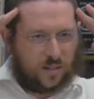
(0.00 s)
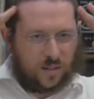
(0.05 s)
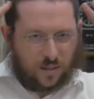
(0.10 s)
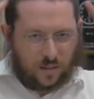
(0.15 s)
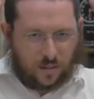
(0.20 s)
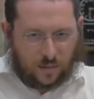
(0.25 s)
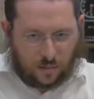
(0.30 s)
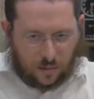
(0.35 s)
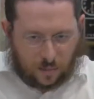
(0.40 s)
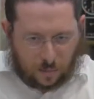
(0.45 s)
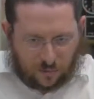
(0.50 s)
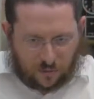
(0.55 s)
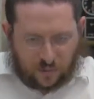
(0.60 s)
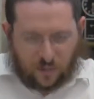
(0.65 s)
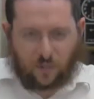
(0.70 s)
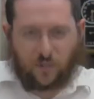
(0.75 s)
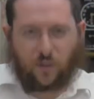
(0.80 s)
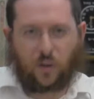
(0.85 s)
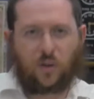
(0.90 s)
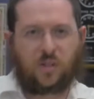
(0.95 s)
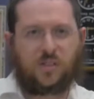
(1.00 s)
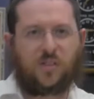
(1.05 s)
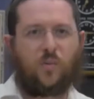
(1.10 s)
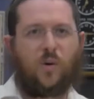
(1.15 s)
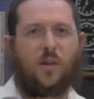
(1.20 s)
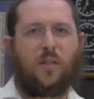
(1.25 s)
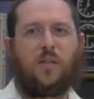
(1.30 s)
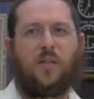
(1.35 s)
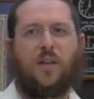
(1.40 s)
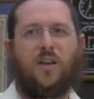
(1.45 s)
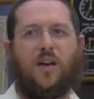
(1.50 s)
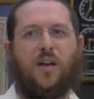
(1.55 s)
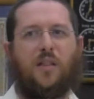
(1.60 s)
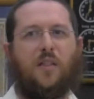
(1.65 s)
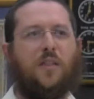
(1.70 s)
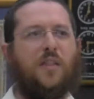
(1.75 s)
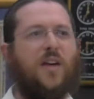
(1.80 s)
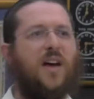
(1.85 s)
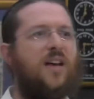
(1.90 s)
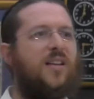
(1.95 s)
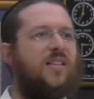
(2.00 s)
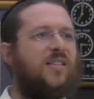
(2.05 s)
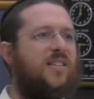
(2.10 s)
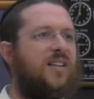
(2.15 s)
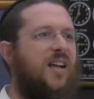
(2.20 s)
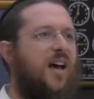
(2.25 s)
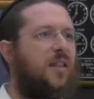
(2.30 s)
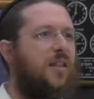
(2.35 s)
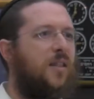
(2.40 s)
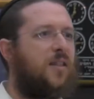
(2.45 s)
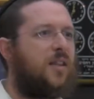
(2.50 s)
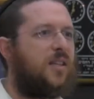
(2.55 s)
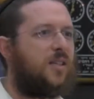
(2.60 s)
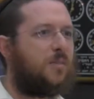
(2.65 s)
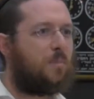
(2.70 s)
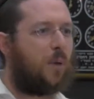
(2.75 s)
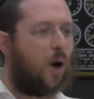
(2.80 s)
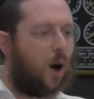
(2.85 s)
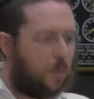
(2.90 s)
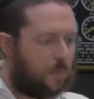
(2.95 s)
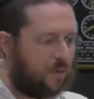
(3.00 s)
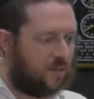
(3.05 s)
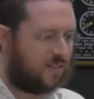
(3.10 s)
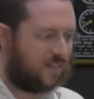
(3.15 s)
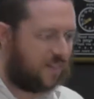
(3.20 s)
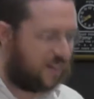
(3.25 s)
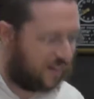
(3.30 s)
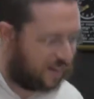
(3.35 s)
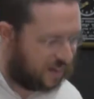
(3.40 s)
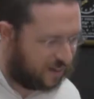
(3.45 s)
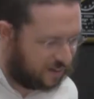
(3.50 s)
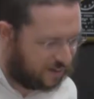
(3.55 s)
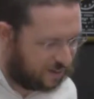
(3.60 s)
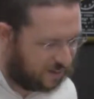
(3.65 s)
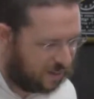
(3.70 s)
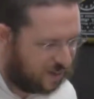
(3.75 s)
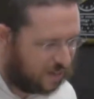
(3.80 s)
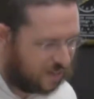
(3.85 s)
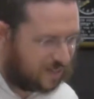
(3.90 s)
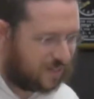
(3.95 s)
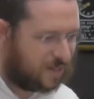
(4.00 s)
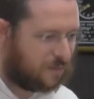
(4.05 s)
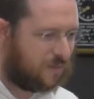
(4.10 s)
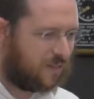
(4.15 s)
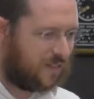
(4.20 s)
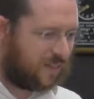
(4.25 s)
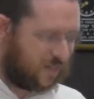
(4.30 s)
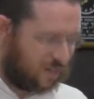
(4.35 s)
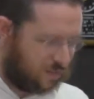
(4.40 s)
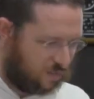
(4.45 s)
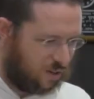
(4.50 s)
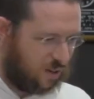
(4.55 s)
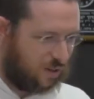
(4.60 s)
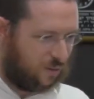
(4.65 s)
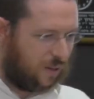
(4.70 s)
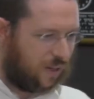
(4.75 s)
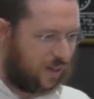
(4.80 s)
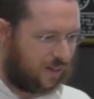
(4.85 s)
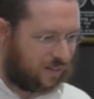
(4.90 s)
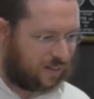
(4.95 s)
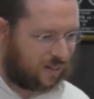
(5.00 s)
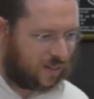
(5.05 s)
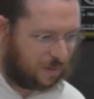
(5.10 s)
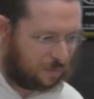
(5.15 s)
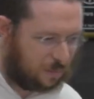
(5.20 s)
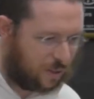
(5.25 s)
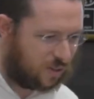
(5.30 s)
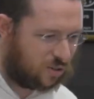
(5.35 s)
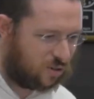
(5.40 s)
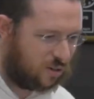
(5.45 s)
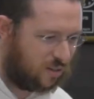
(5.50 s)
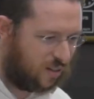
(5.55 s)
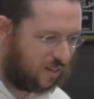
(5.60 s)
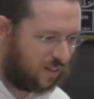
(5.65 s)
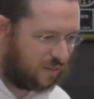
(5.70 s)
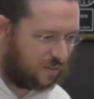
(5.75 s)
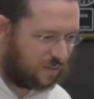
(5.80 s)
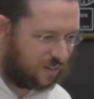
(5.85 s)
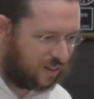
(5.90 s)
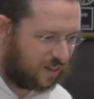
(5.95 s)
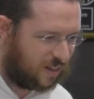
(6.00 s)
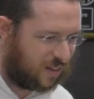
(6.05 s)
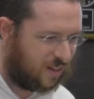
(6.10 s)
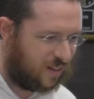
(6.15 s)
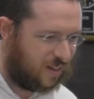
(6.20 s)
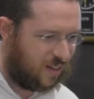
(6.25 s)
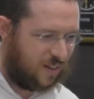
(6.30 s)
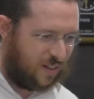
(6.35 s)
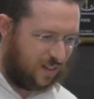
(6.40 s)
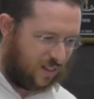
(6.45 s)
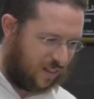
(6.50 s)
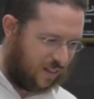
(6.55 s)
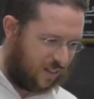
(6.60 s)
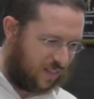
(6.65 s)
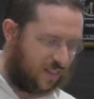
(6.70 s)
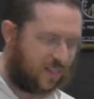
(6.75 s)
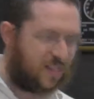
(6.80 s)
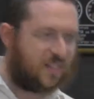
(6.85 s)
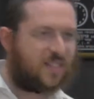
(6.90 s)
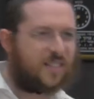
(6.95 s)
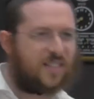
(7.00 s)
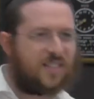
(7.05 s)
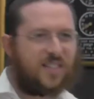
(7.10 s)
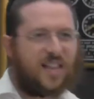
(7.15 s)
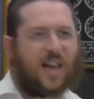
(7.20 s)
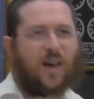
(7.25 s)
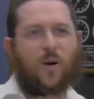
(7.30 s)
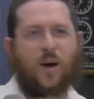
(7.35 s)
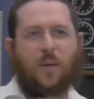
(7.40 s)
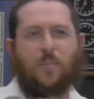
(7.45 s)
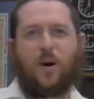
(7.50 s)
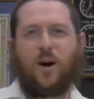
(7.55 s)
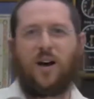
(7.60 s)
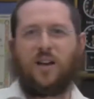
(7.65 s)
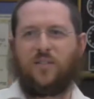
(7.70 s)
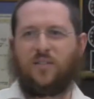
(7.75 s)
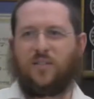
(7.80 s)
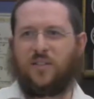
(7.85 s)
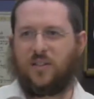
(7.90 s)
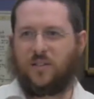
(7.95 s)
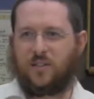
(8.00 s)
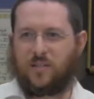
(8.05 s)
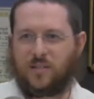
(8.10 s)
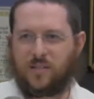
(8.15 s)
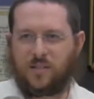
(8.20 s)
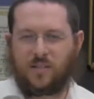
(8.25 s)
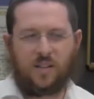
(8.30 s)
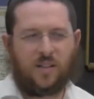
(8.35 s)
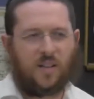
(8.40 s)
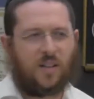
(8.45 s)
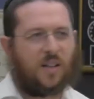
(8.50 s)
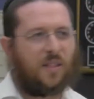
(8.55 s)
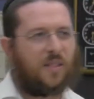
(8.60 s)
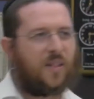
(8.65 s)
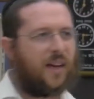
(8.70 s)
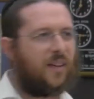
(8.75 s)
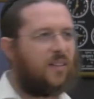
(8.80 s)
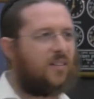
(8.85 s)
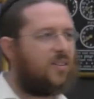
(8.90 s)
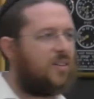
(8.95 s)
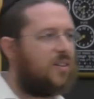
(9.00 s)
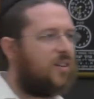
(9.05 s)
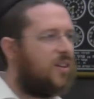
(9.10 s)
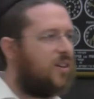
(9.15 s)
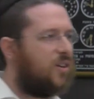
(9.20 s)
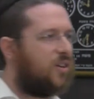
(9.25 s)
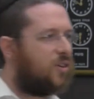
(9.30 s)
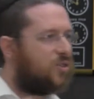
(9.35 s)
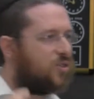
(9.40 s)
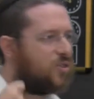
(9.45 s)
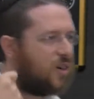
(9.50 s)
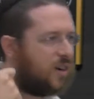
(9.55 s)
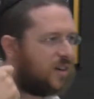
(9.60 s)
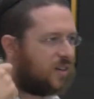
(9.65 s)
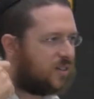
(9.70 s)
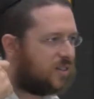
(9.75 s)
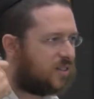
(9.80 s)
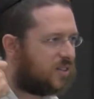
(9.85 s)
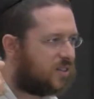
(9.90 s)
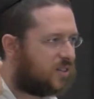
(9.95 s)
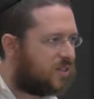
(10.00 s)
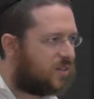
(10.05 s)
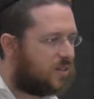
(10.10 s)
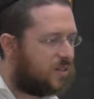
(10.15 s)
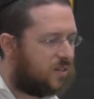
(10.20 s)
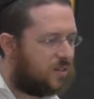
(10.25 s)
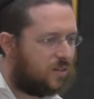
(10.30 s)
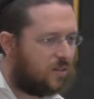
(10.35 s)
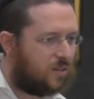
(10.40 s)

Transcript: to f- focus on one thing, a thousand other things pop into their head. Some of us can really relate to that picture on the left there, that, that this is how our mind feels. That you're trying to